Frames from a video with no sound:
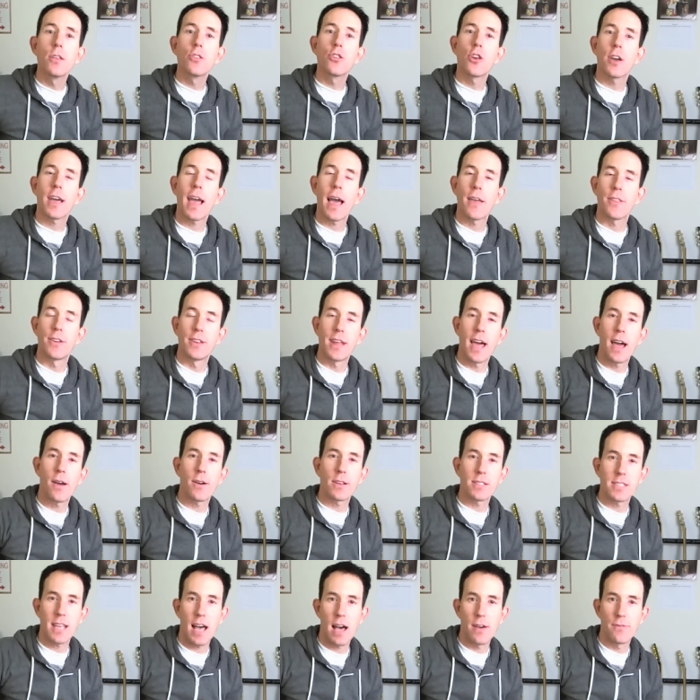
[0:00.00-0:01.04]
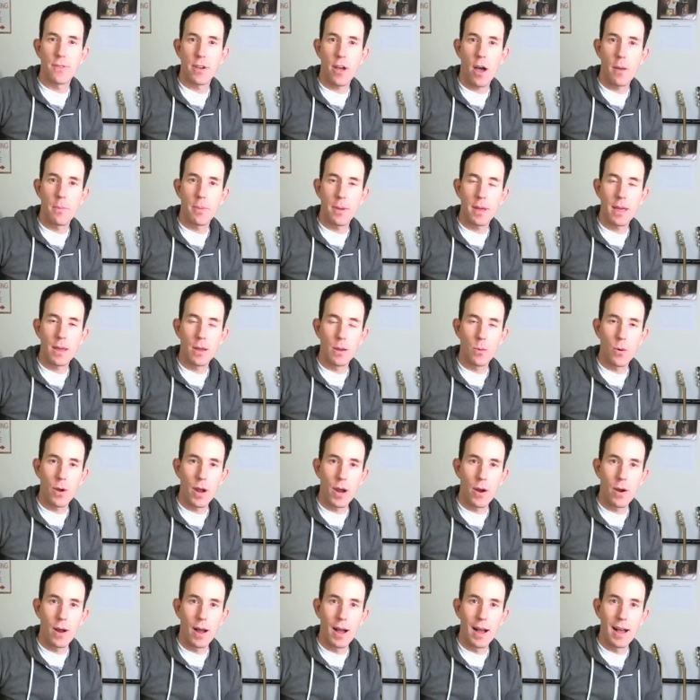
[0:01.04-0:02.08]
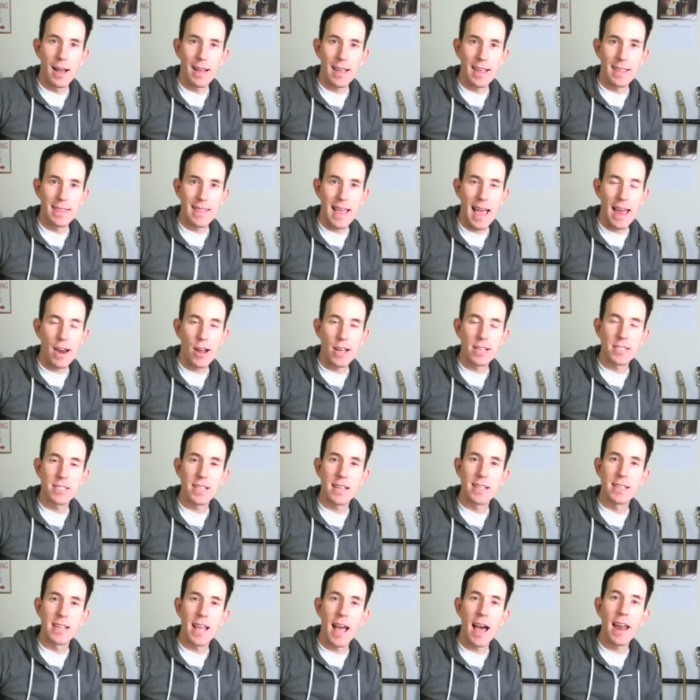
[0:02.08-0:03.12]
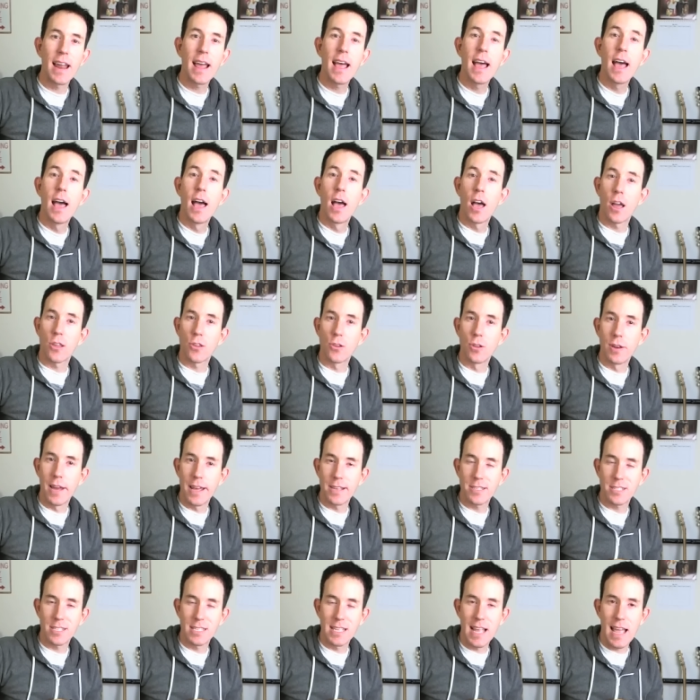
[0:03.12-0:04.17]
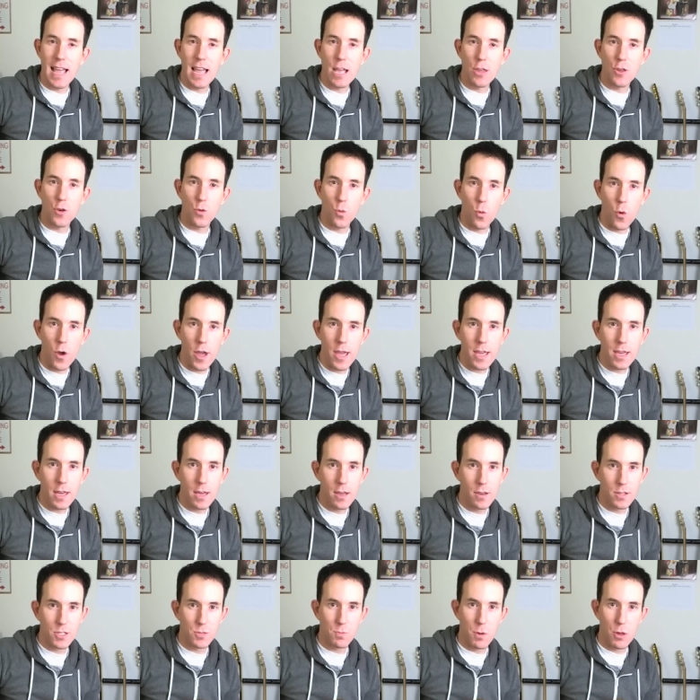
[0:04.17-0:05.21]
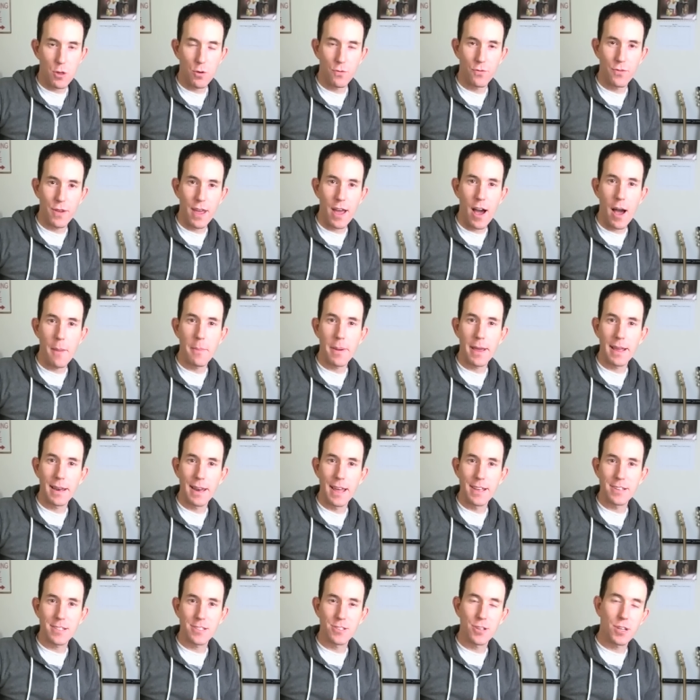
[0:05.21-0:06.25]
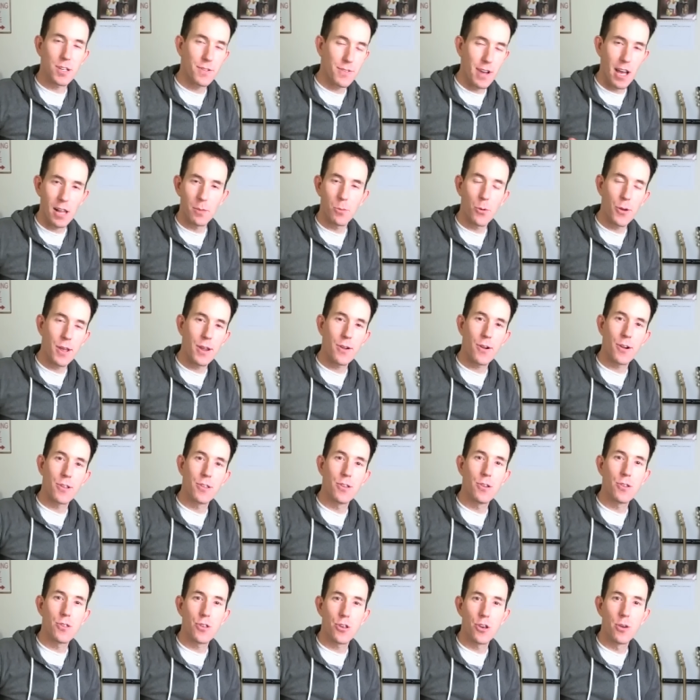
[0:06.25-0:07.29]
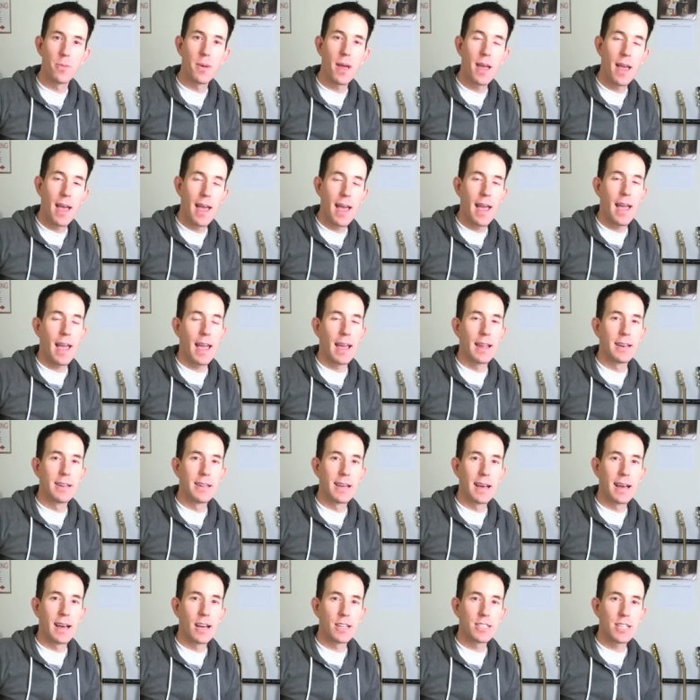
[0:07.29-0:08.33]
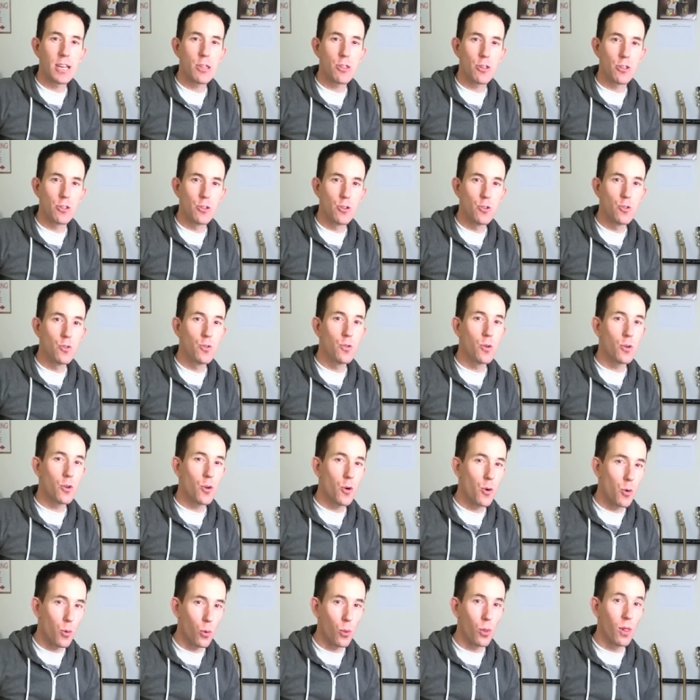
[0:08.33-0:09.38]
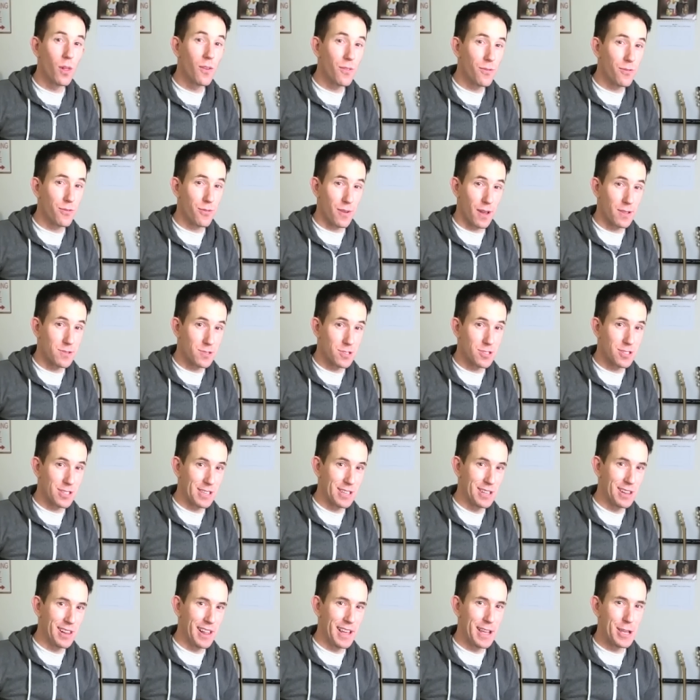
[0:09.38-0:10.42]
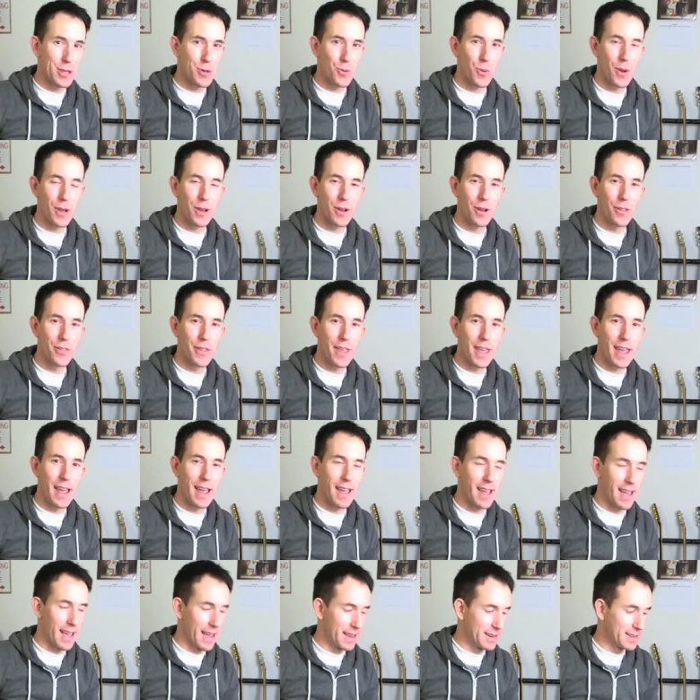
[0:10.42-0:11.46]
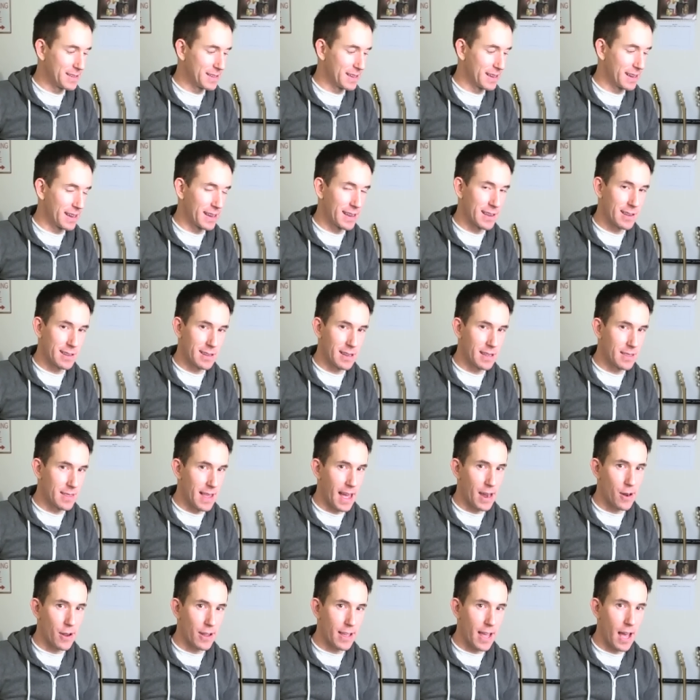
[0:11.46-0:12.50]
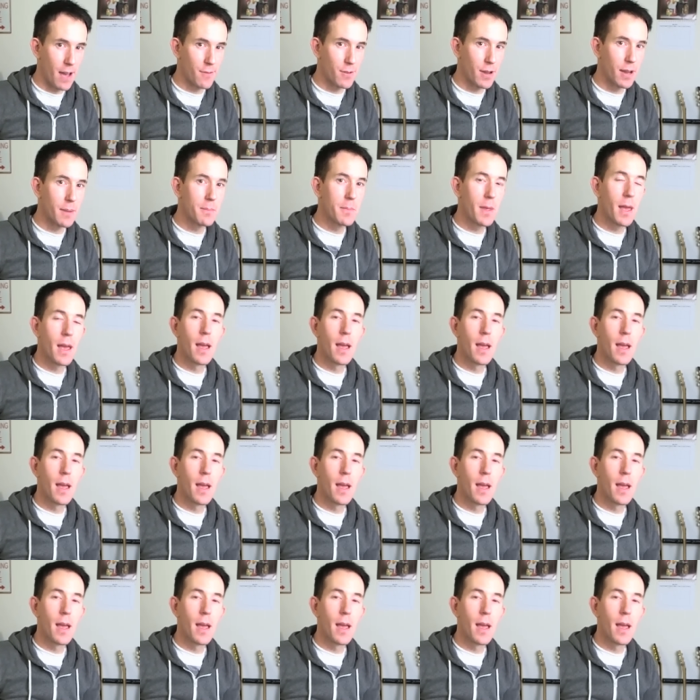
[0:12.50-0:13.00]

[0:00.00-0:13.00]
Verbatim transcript: check out the Nail Guitar VIP, where uh, in that I send out a new lesson each week, special VIP lesson not available here on YouTube, and uh, I teach a new cool fun skill each week on there. And uh, in that I cover